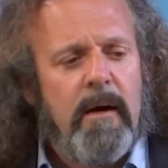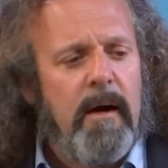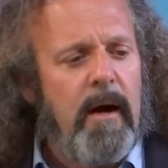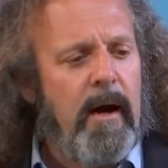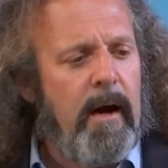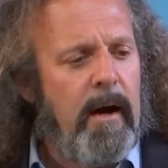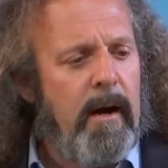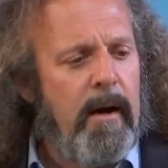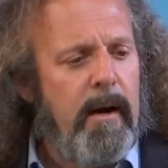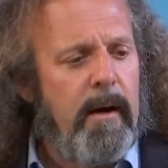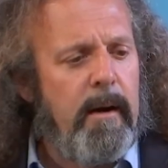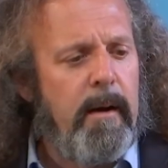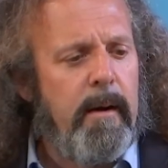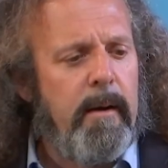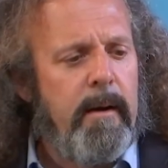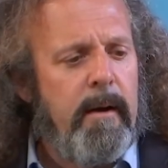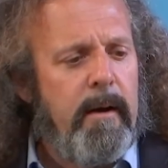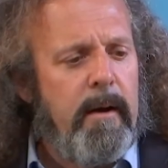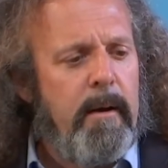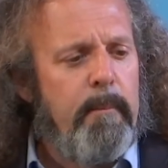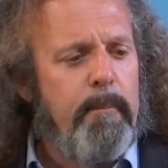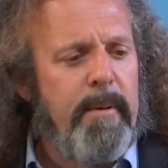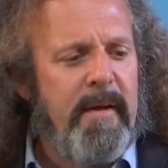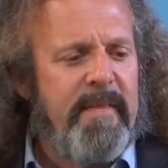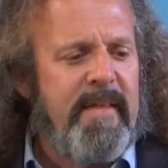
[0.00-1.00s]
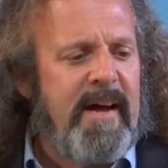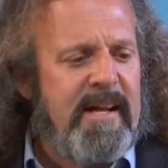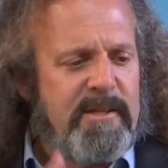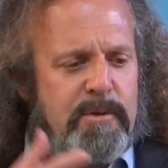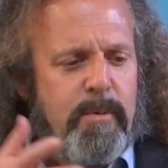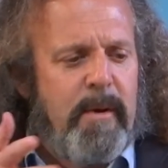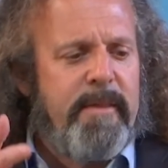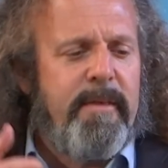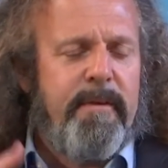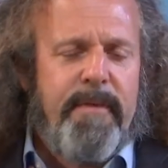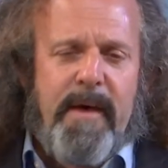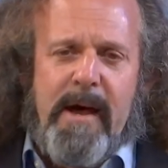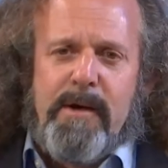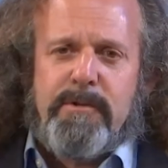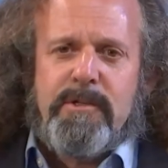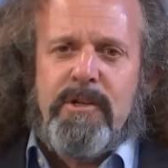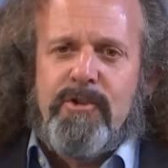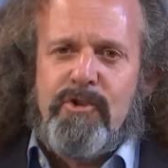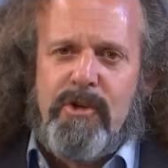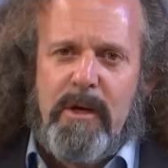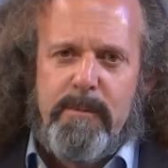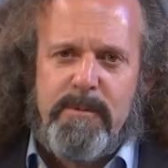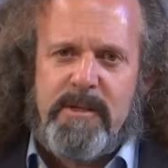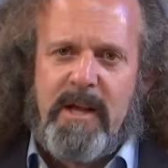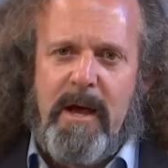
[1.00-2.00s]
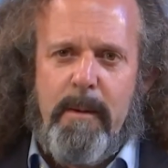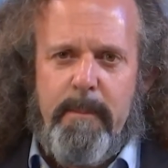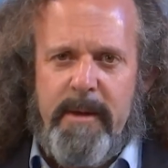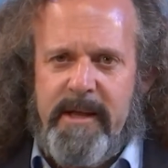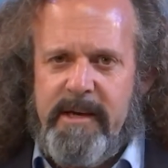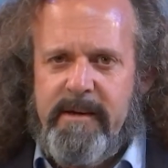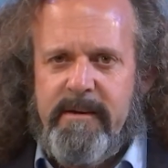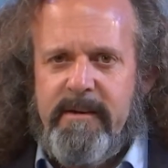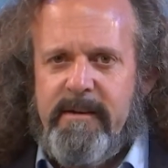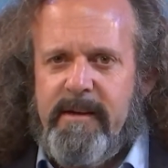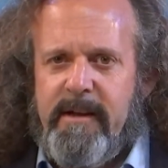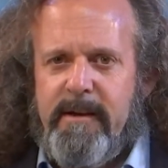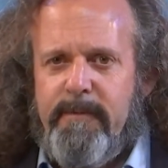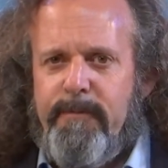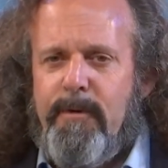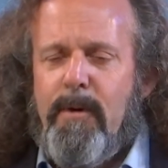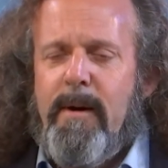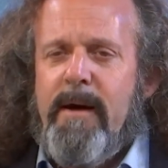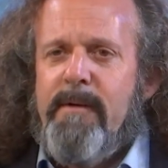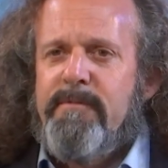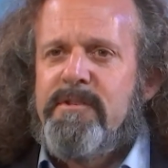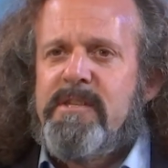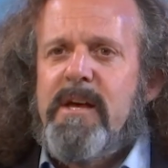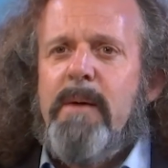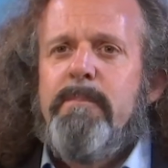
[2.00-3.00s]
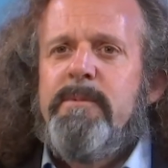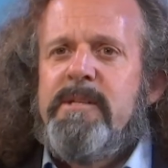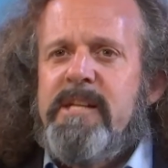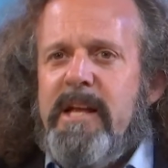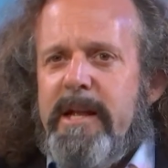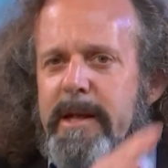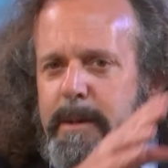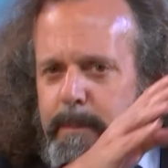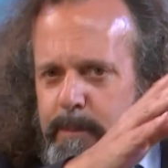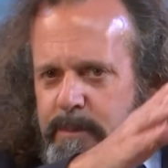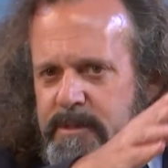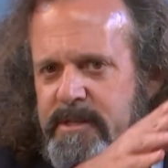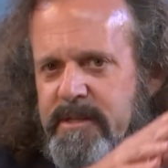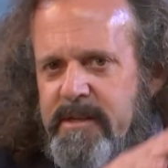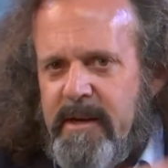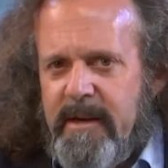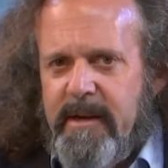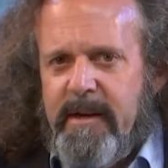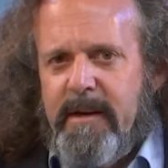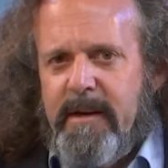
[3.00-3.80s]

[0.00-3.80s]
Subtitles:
But that's where the 1,000 ships come in. And if you have some teams